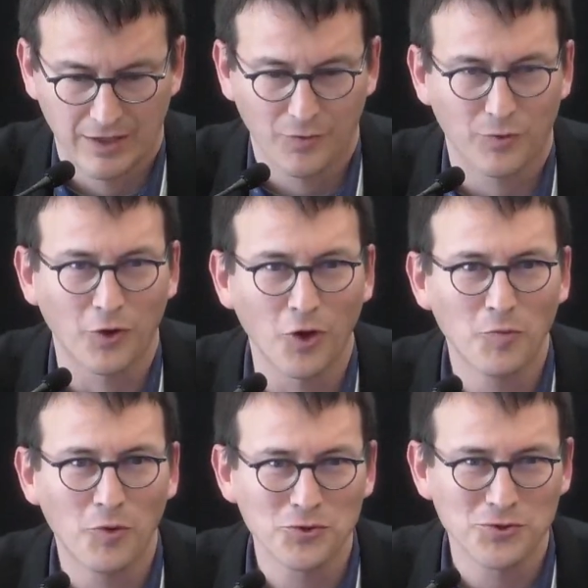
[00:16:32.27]
We're
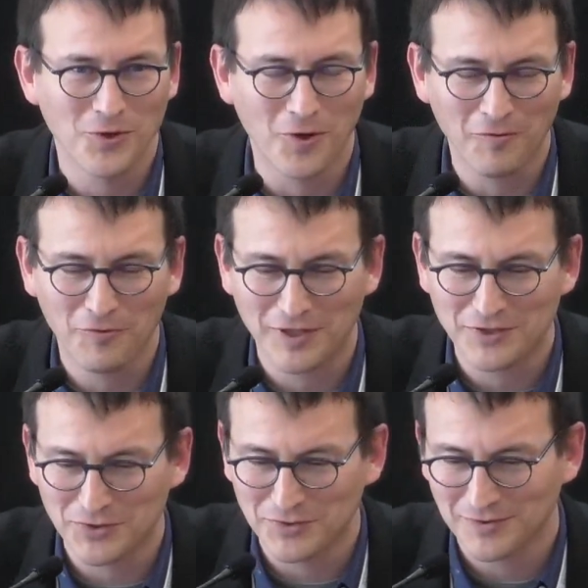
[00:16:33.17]
almost halfway
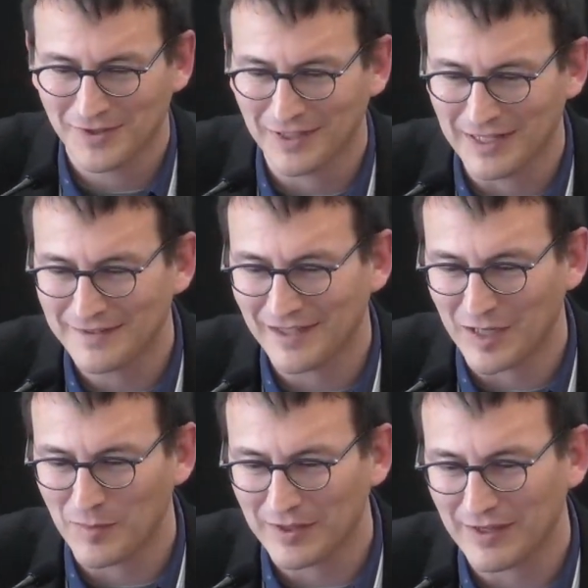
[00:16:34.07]
through, and the next
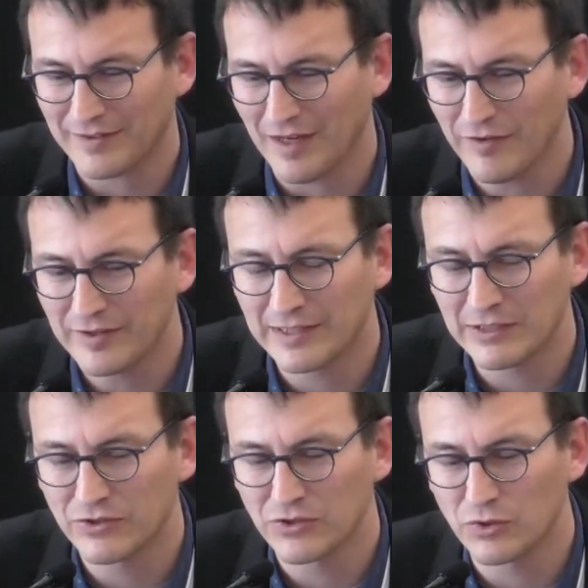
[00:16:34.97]
dynamic has everything
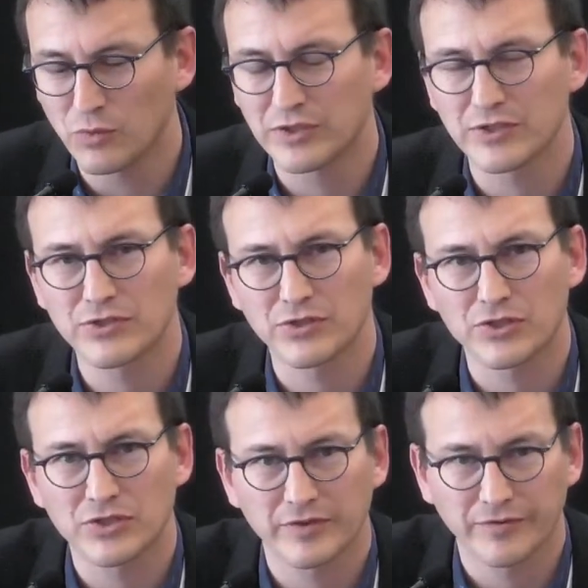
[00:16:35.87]
to do with the
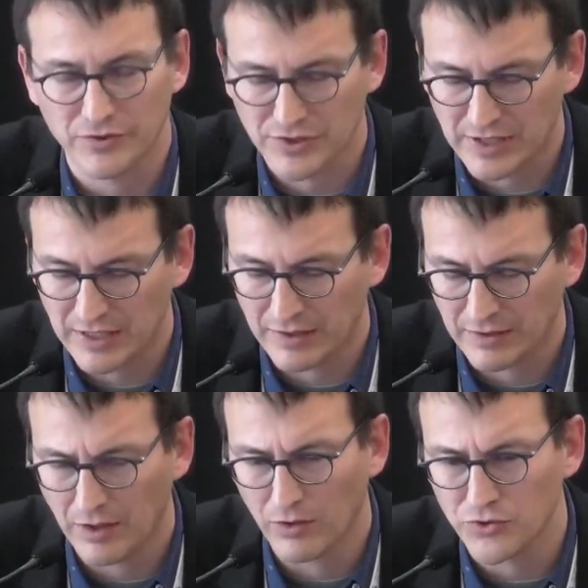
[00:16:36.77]
search for scale,
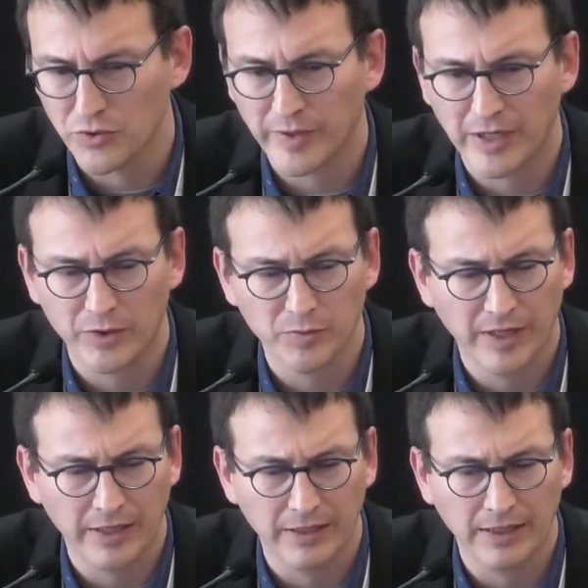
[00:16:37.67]
also powered
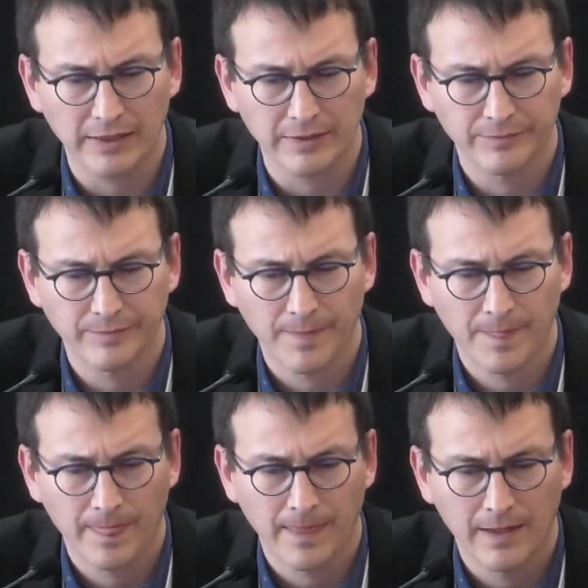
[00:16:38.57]
by AI.
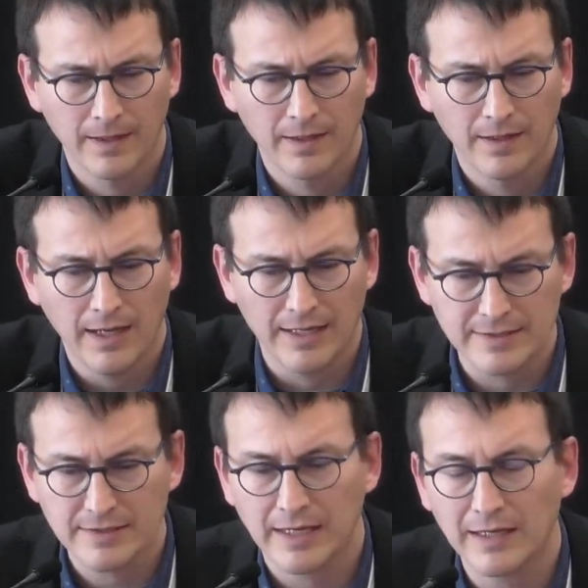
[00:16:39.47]
And
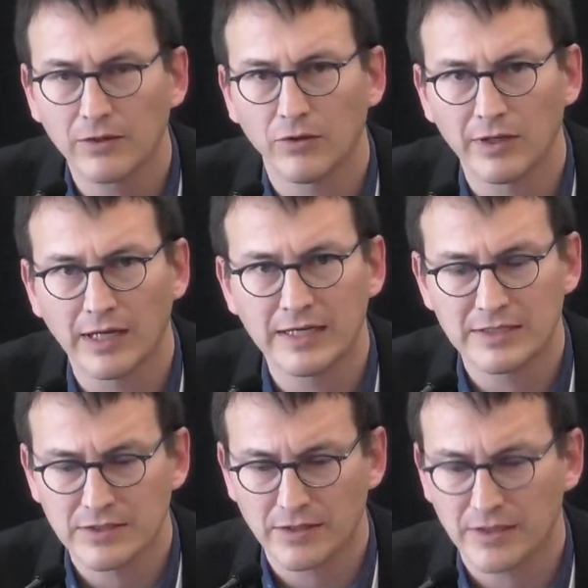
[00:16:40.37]
scale online
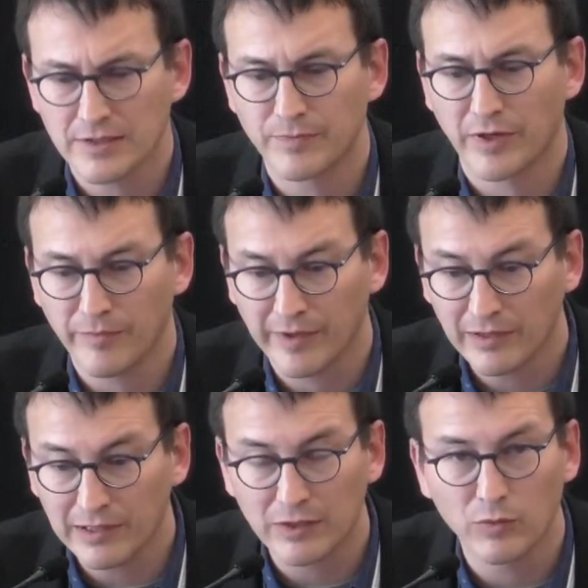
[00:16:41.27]
starts
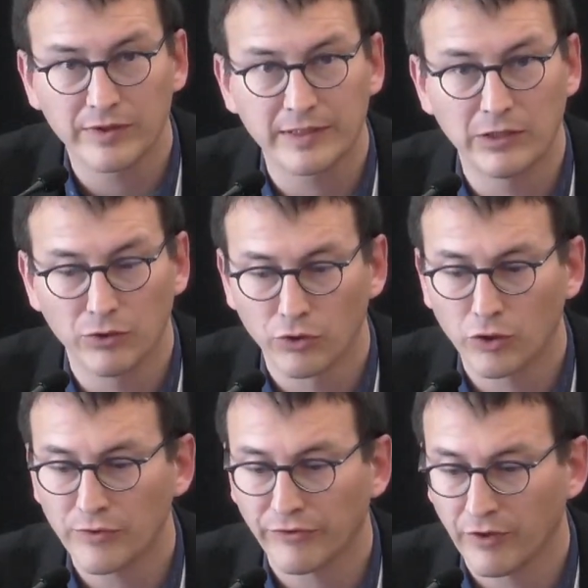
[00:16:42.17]
primarily with the
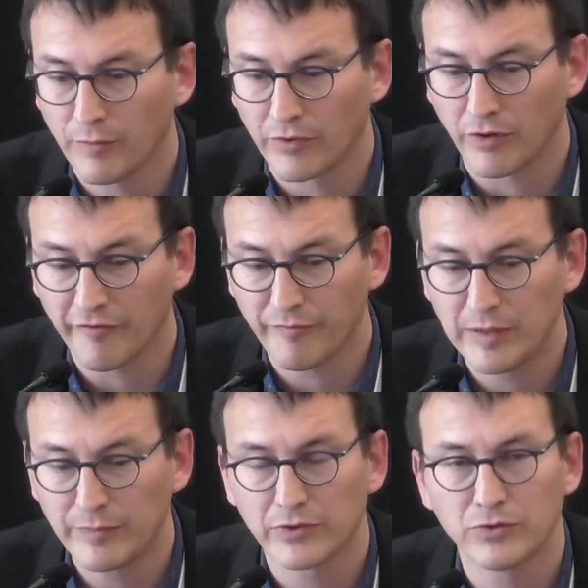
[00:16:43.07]
enormous number of
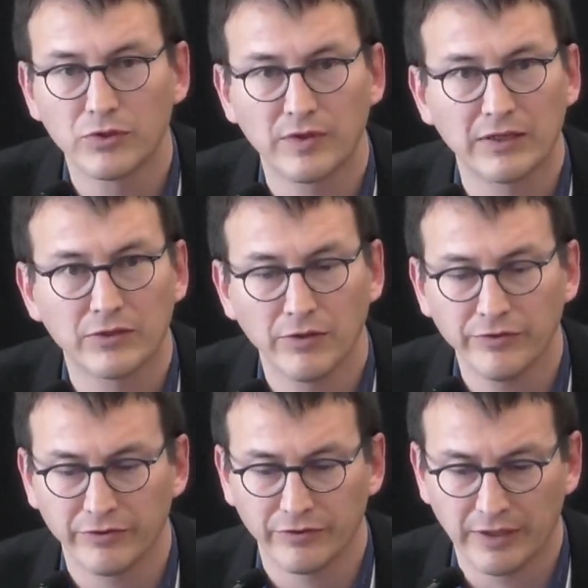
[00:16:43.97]
people who create
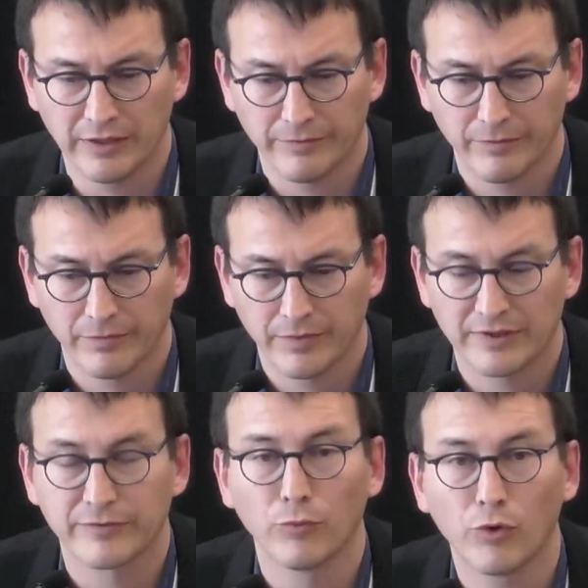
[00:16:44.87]
content today.
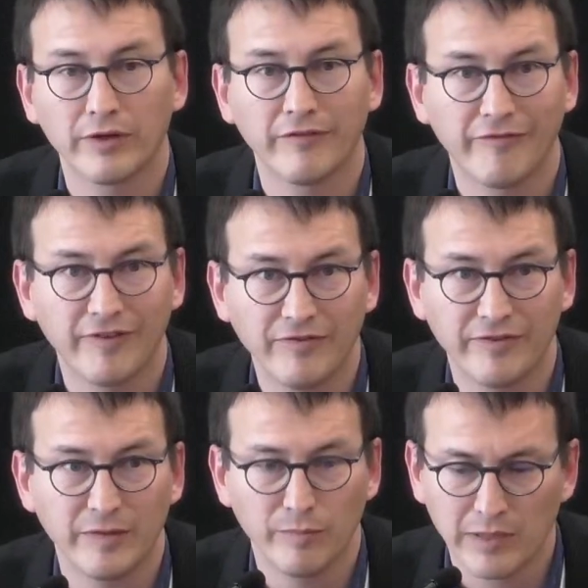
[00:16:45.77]
There's more than
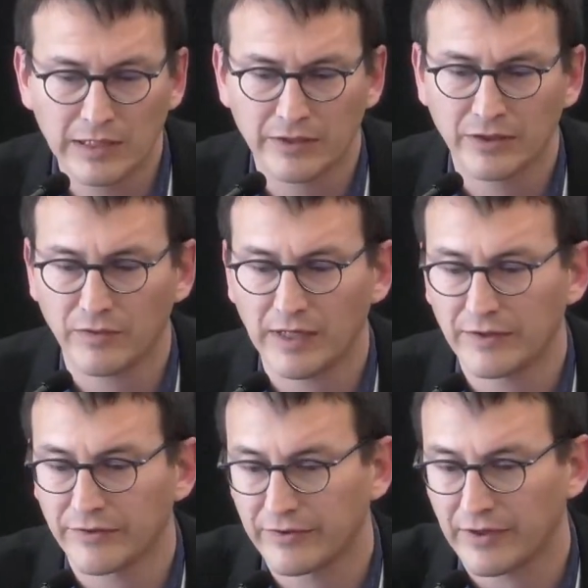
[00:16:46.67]
50 million creators